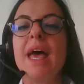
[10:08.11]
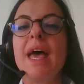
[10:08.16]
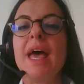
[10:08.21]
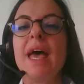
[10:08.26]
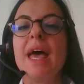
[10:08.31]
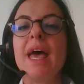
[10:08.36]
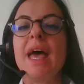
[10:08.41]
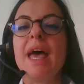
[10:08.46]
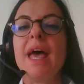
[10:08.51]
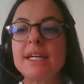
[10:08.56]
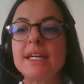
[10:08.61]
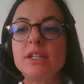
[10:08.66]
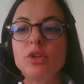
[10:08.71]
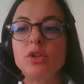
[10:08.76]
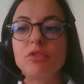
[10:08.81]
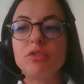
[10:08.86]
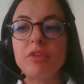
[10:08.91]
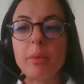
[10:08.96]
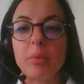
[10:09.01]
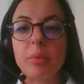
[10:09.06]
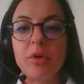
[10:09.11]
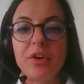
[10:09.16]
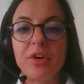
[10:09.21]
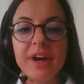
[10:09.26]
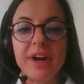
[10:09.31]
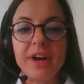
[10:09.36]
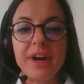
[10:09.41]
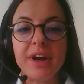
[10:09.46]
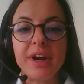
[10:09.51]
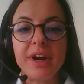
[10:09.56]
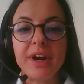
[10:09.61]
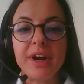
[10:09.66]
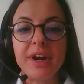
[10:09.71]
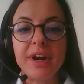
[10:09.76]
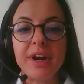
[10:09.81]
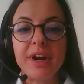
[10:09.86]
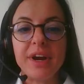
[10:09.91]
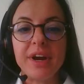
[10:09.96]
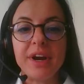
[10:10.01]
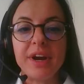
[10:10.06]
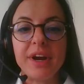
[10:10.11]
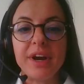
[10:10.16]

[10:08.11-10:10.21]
And this kind of upgrade have